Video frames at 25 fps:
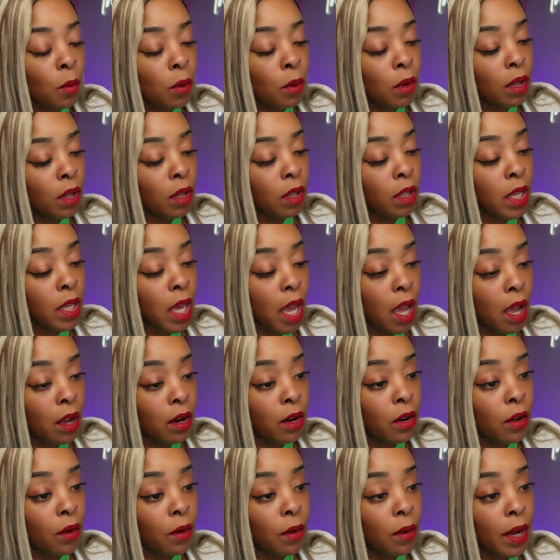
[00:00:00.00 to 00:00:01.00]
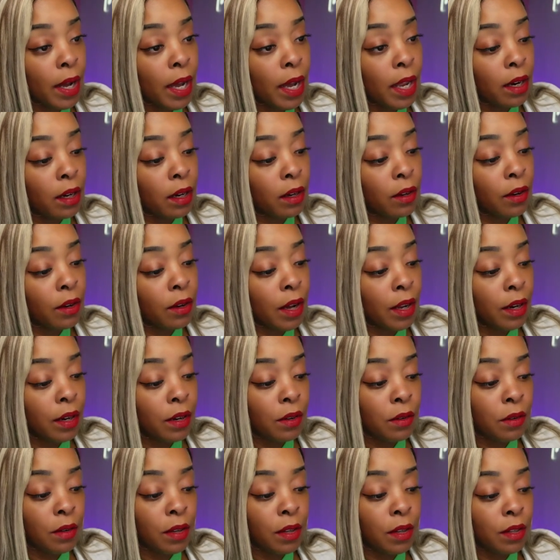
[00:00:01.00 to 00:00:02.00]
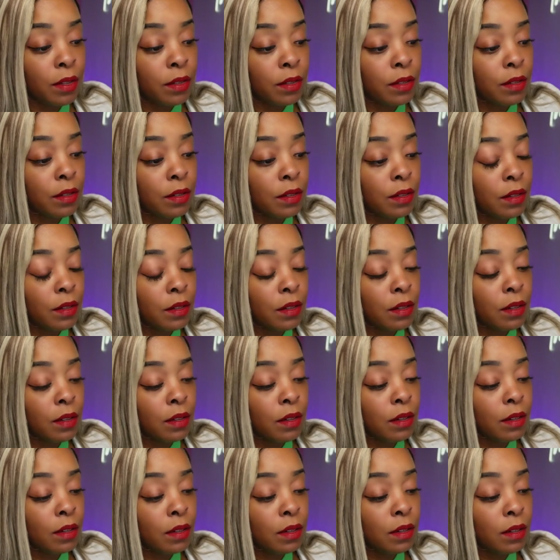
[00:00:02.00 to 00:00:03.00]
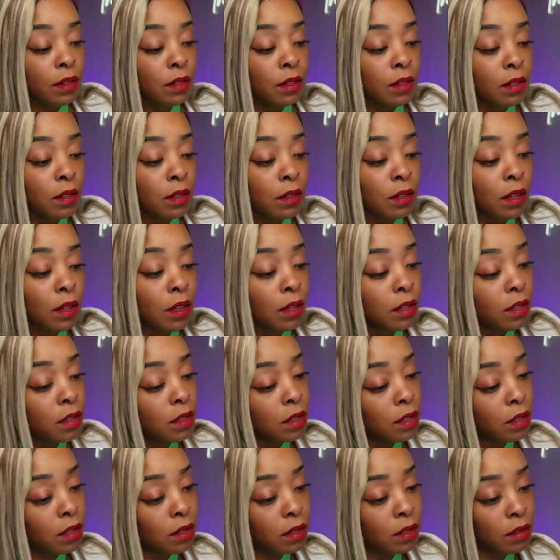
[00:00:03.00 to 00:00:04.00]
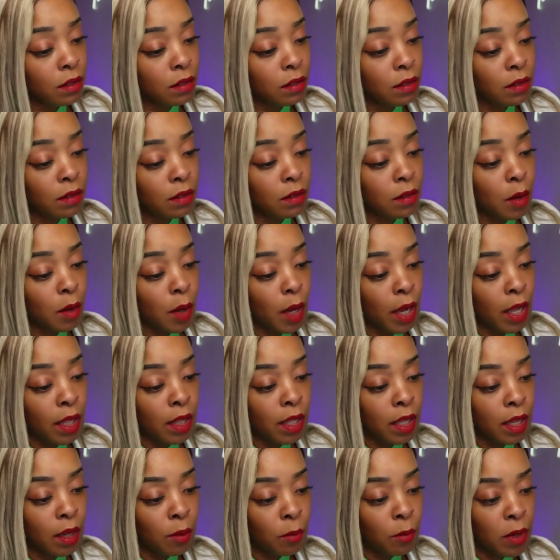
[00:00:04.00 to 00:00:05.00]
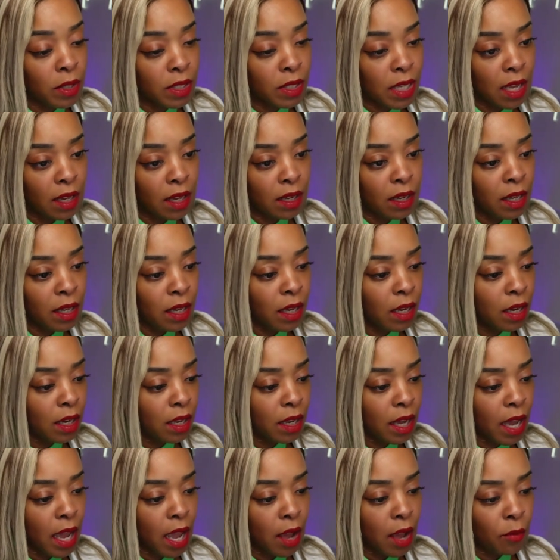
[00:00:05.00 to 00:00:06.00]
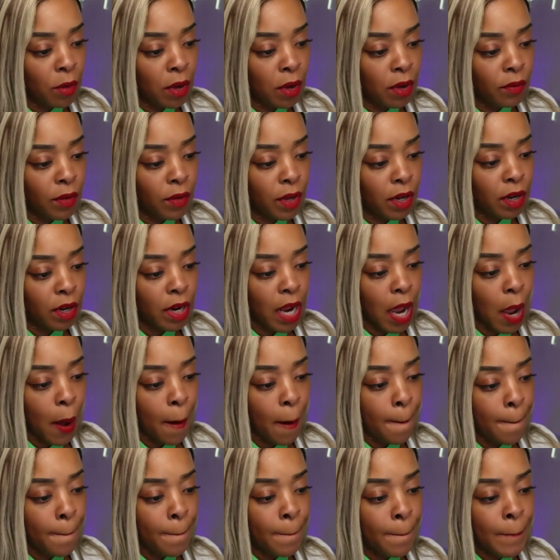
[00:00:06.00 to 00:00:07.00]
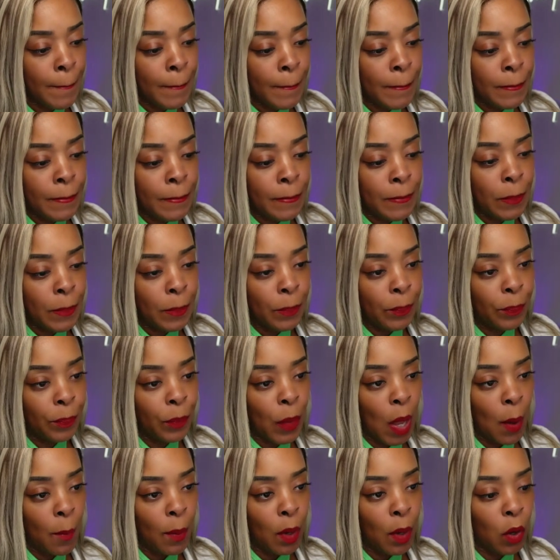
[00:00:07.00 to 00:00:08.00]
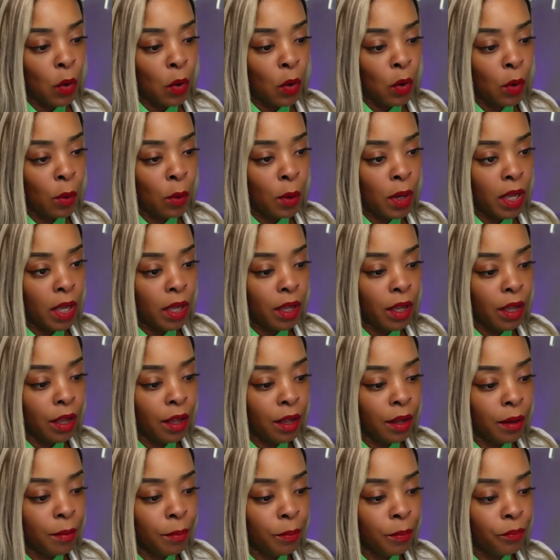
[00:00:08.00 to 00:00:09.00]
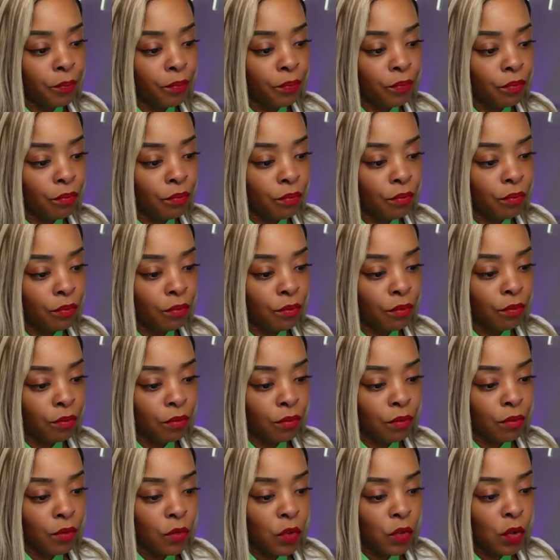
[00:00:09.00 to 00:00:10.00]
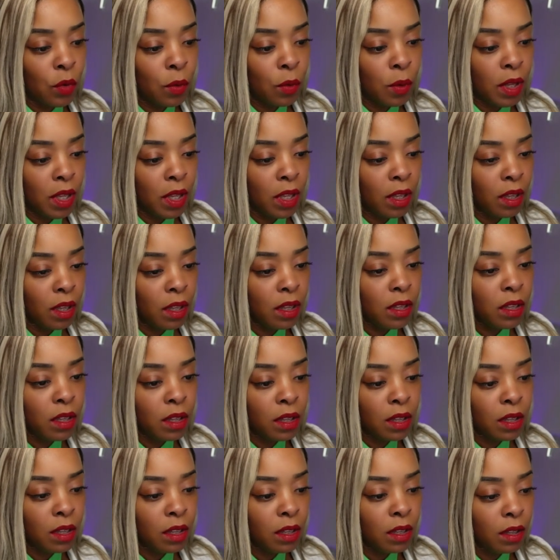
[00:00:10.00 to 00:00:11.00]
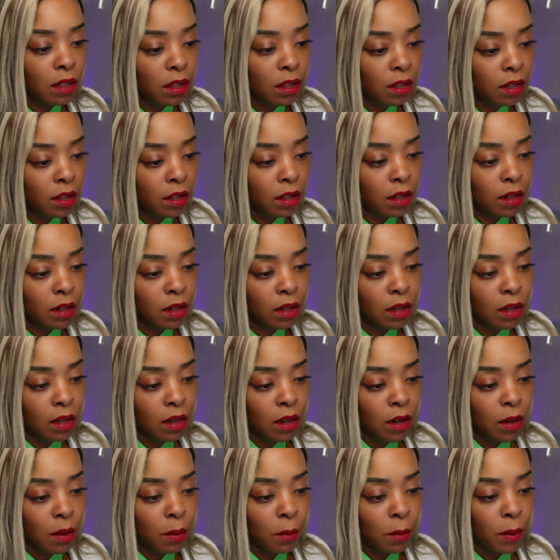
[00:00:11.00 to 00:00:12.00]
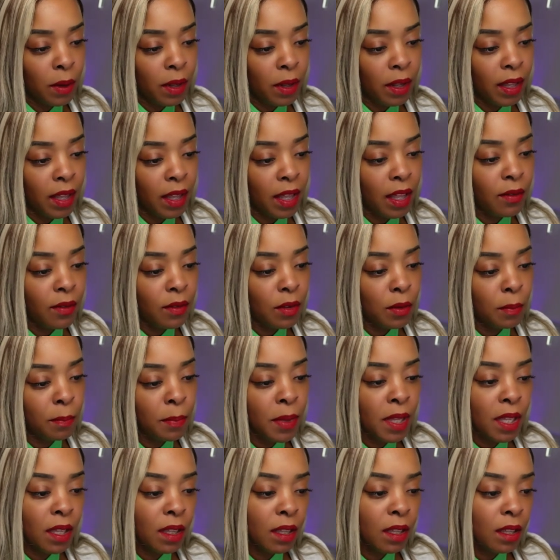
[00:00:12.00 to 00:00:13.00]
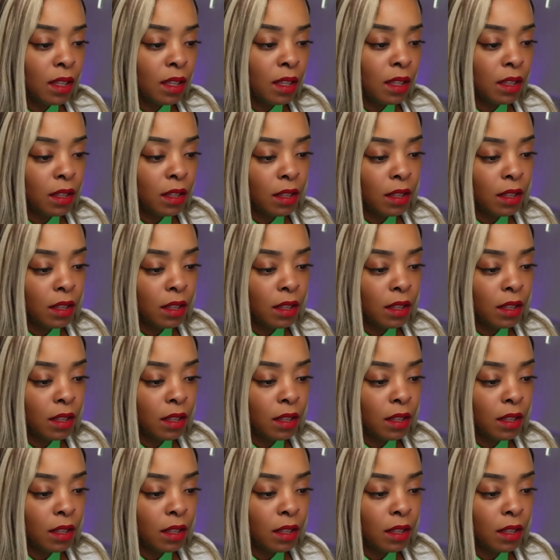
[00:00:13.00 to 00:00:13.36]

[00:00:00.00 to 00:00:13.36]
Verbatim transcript: Y'all know I got to learn how to do this until, and then once I get it halfway figured out, I'm going to go away again. Twin, where have you been?